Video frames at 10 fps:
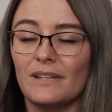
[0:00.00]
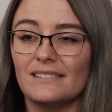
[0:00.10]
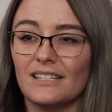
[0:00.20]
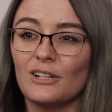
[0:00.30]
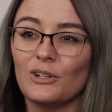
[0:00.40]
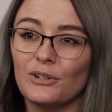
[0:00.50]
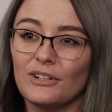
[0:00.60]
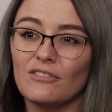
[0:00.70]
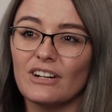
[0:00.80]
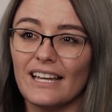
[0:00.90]
is
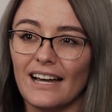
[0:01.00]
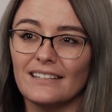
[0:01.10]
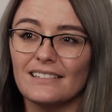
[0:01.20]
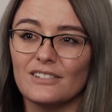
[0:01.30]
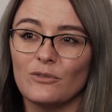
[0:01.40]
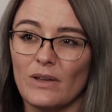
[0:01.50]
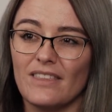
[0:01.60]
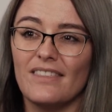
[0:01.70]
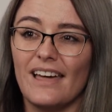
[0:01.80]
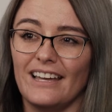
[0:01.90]
included regardless of
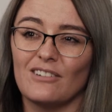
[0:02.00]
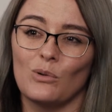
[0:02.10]
whether they are